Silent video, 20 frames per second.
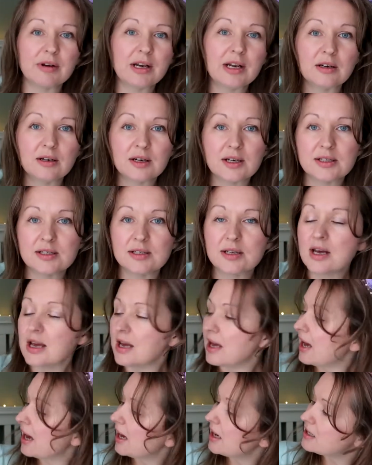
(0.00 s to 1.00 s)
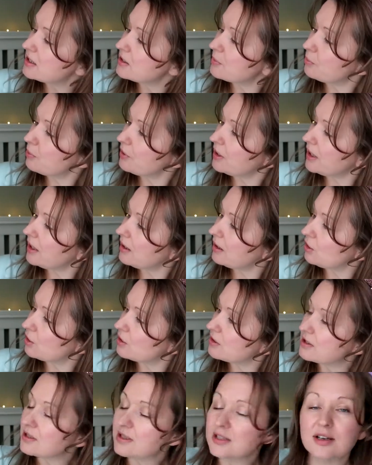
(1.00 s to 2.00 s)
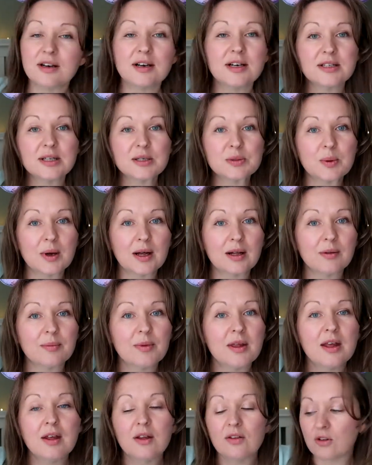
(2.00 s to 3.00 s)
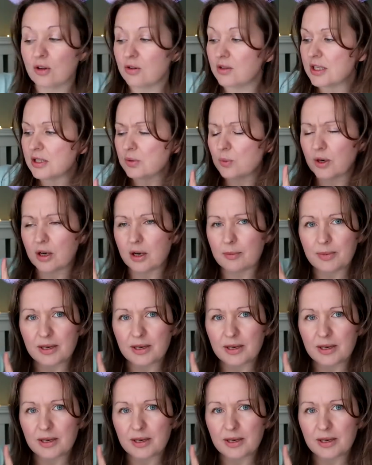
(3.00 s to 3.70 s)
really nice. And it's a pretty good size as well. So this one I